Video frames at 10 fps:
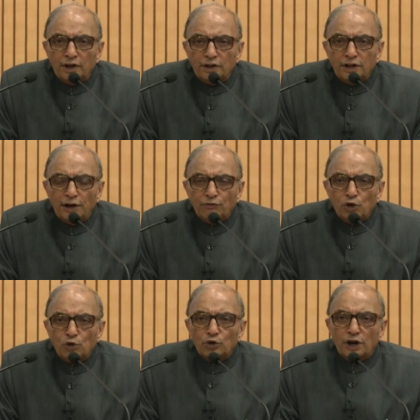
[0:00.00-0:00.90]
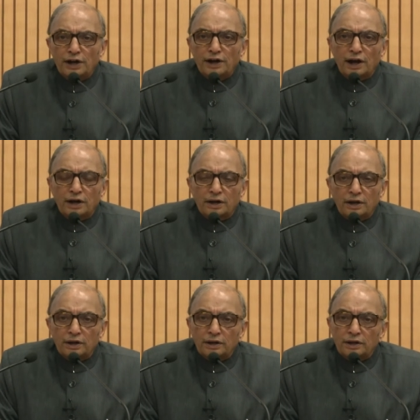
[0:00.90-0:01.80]
that we could conduct
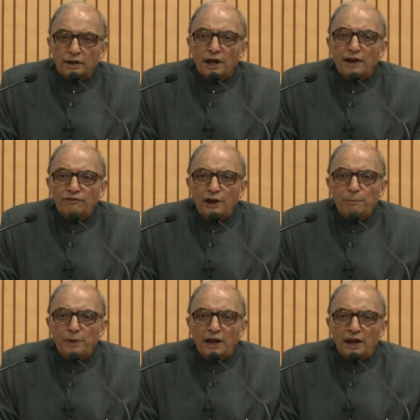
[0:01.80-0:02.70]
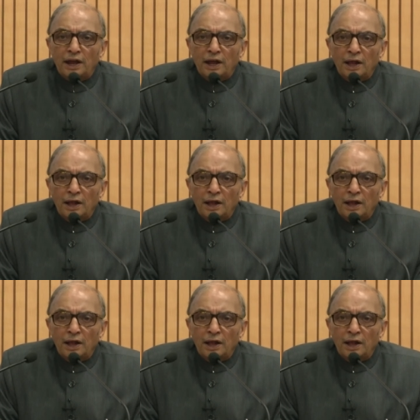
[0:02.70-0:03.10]
the FDP